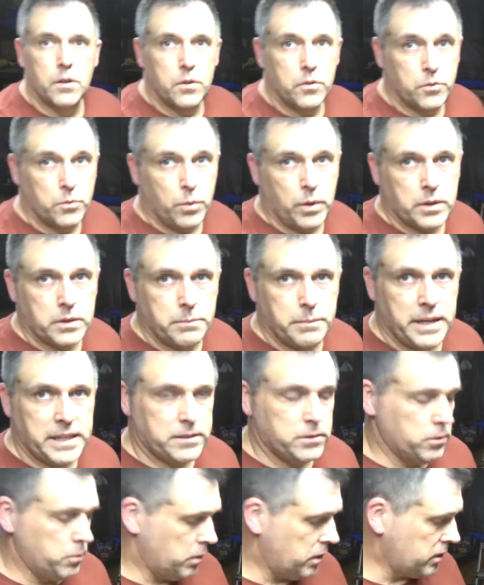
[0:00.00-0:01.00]
So welcome back
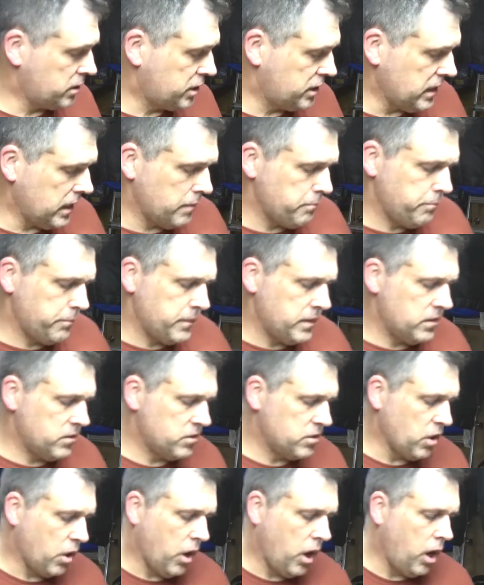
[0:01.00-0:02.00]
to the workshop.
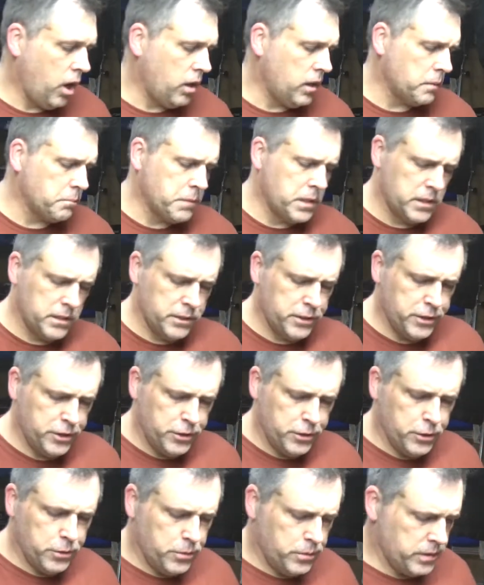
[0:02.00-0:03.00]
So all I'm going to
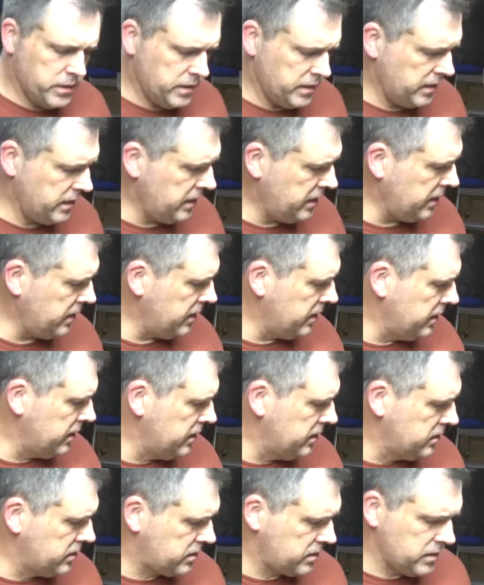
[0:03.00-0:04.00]
do
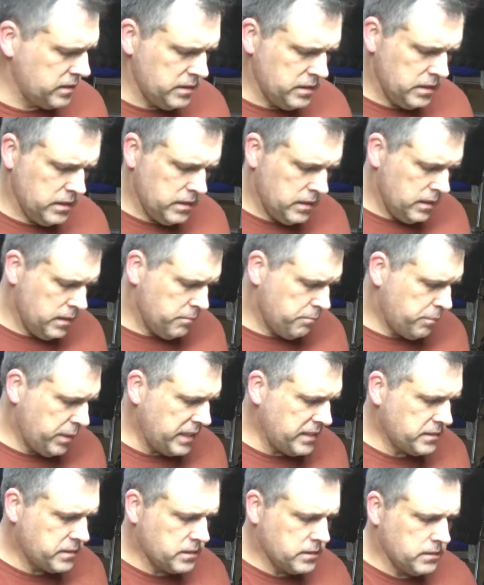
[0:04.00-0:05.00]
is
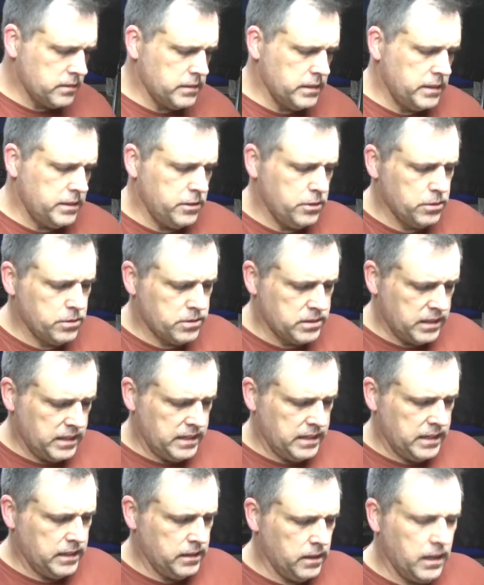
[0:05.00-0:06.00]
basically use
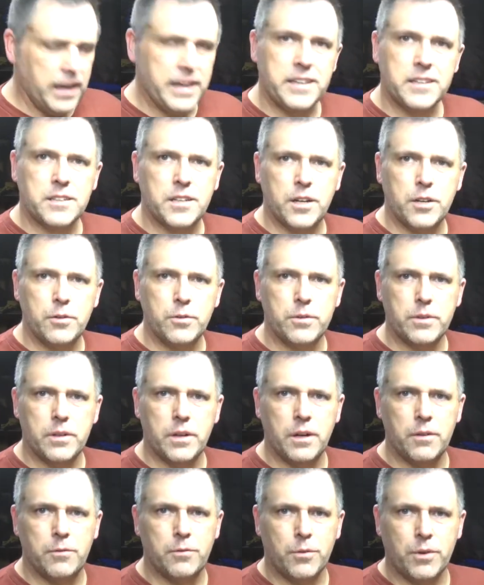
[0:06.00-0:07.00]
a light coat
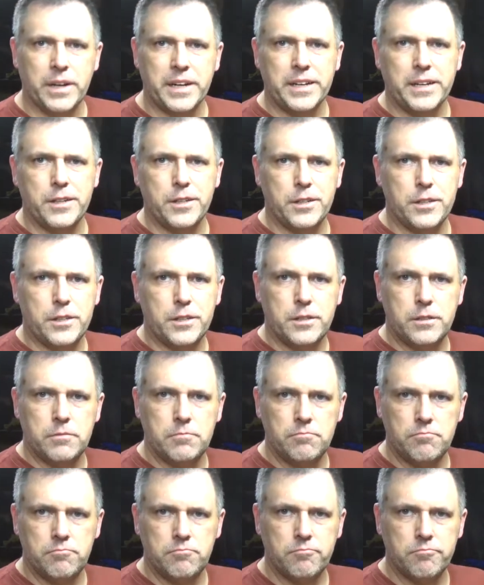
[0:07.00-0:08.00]
of regular
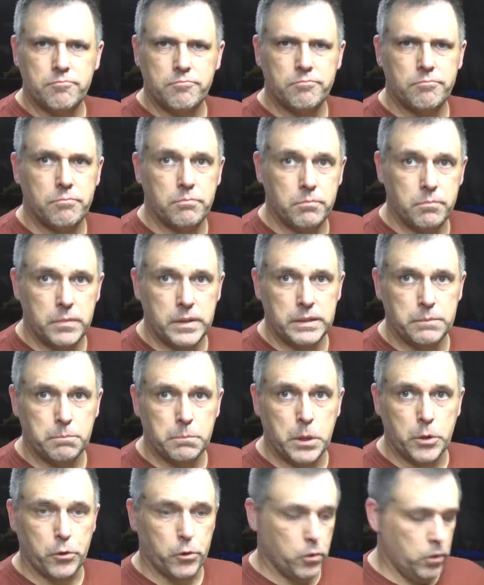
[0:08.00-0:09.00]

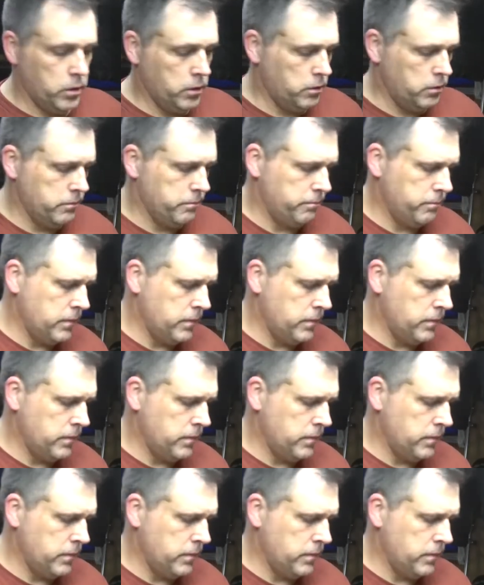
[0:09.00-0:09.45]
motor oil.